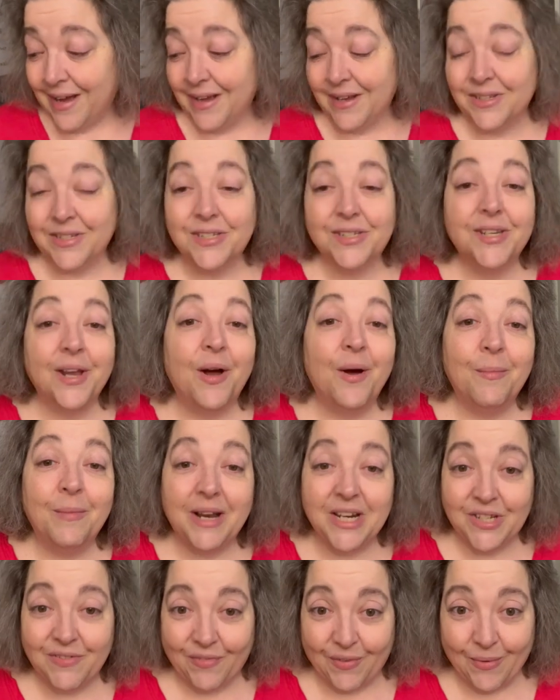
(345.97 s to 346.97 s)
so
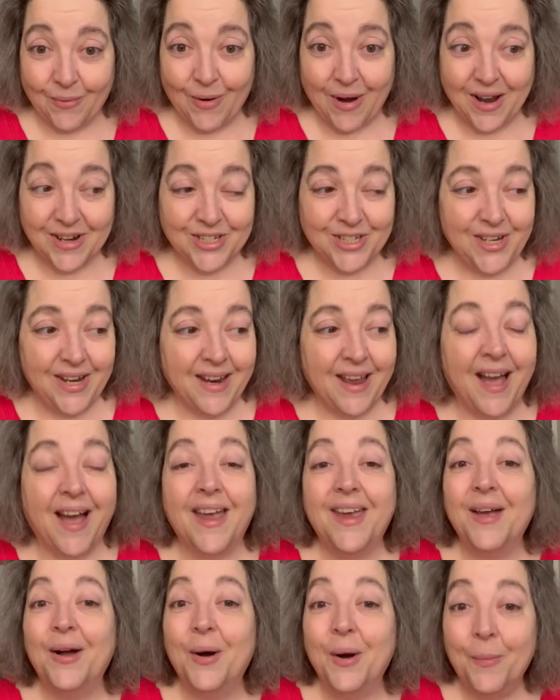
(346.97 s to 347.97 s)
much for watching.
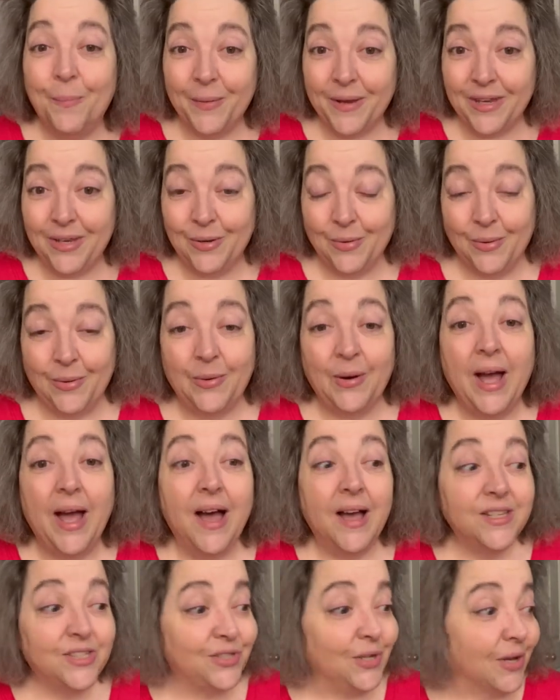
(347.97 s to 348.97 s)
I hope you
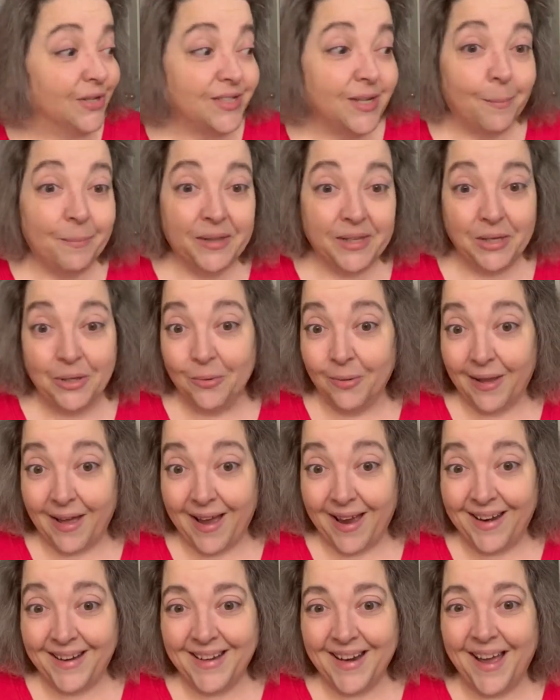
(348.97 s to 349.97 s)
saw something you
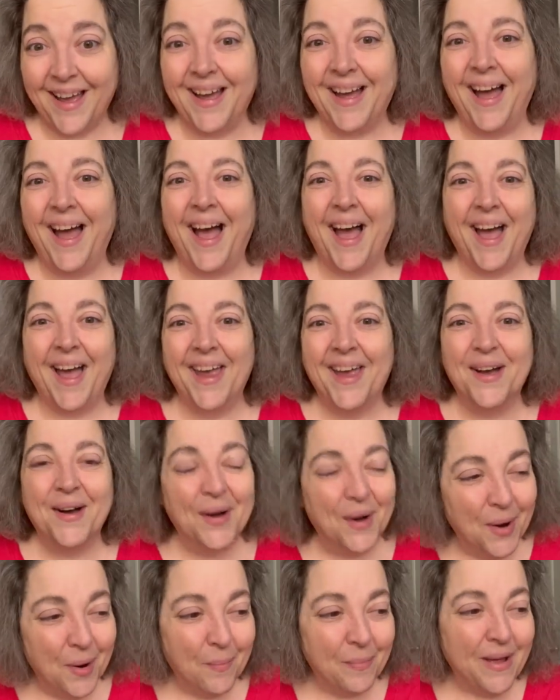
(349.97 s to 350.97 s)
liked. I
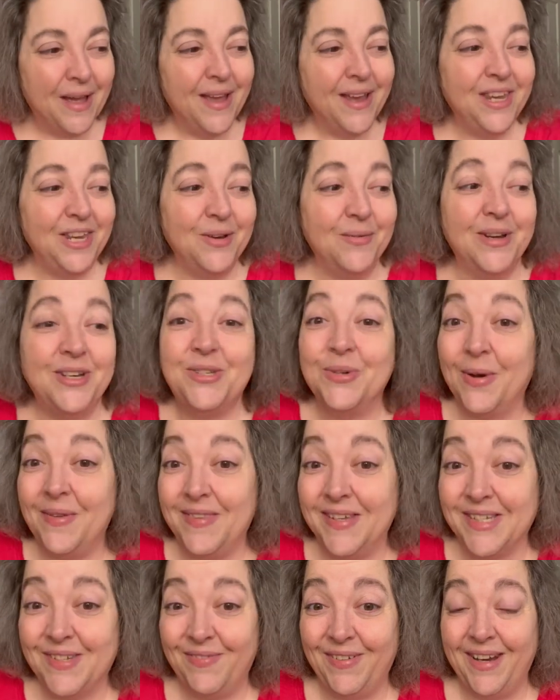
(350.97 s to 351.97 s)
hope you enjoyed
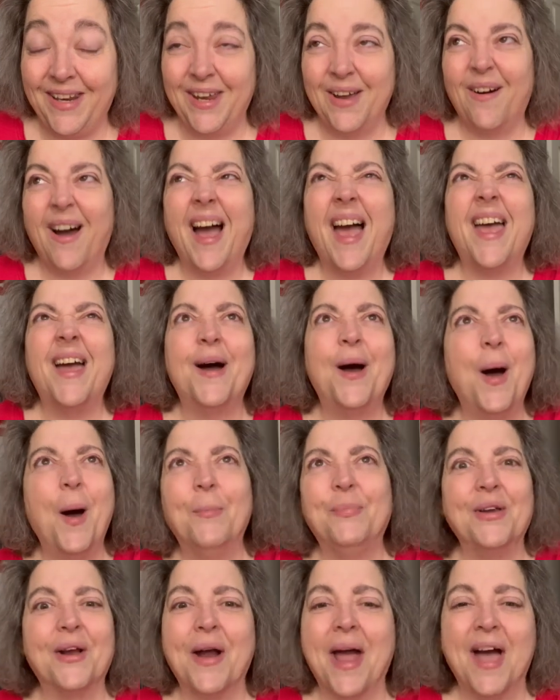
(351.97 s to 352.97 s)
this video. I
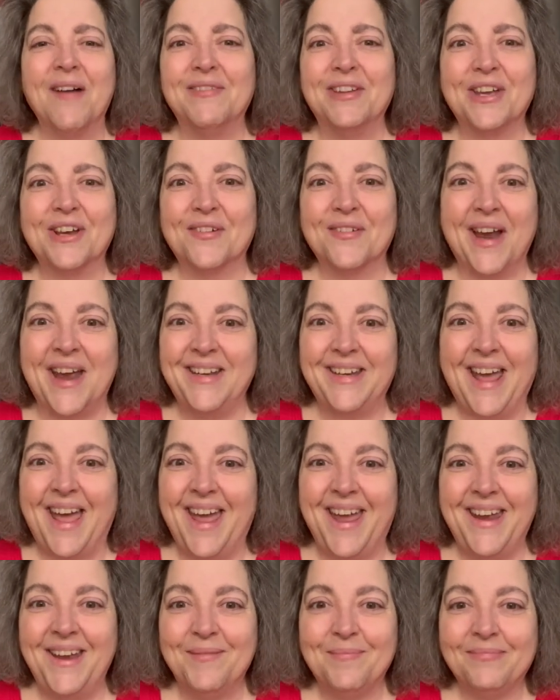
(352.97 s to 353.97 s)
hope you're having a great
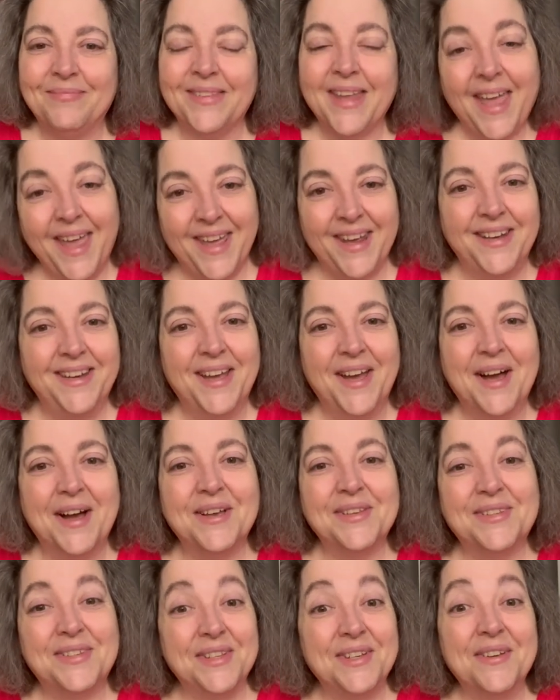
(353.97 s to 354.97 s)
day. And
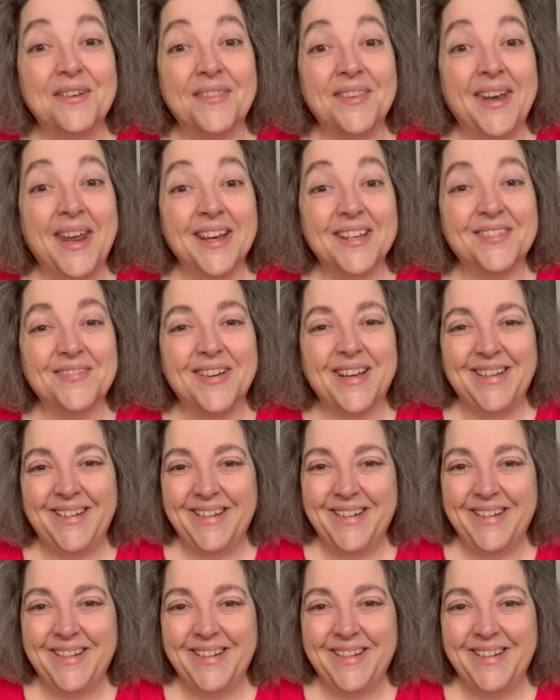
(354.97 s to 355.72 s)
I'll see you on the next one.